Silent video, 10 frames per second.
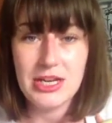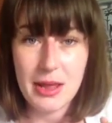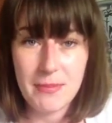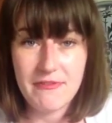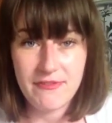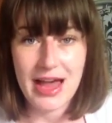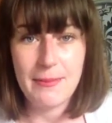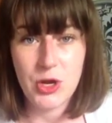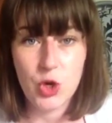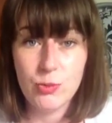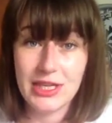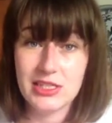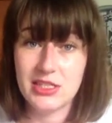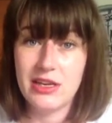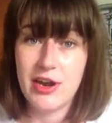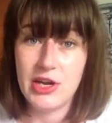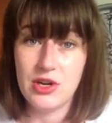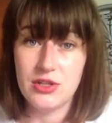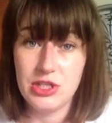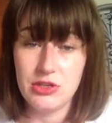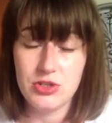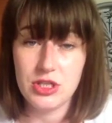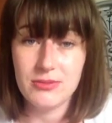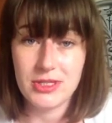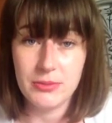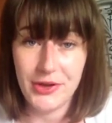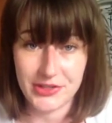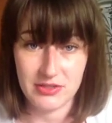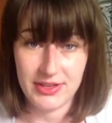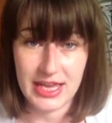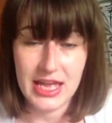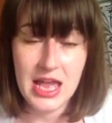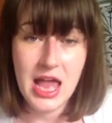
Nip and Fab are coming into their own on YouTube and the blogosphere,